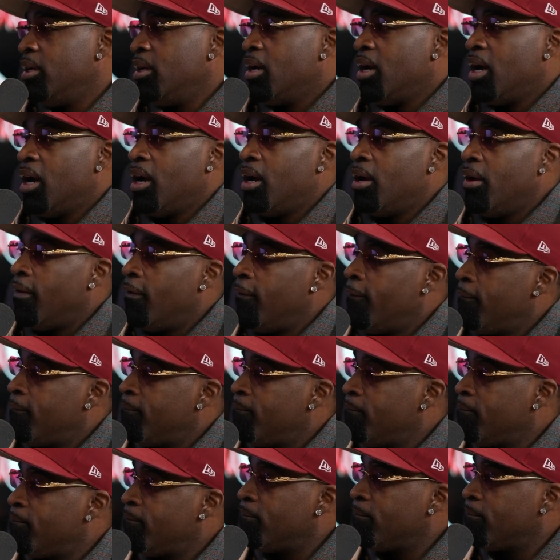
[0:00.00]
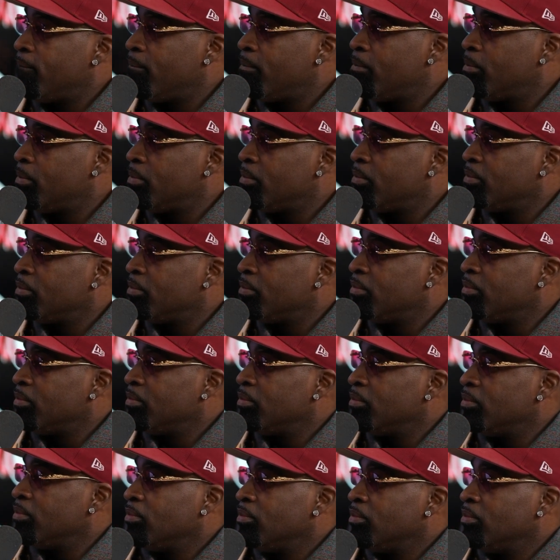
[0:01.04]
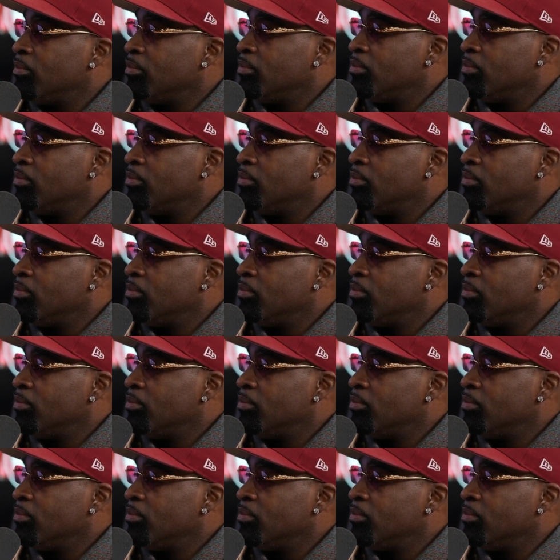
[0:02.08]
The real time, I feel like that was the real comedy, right? That kind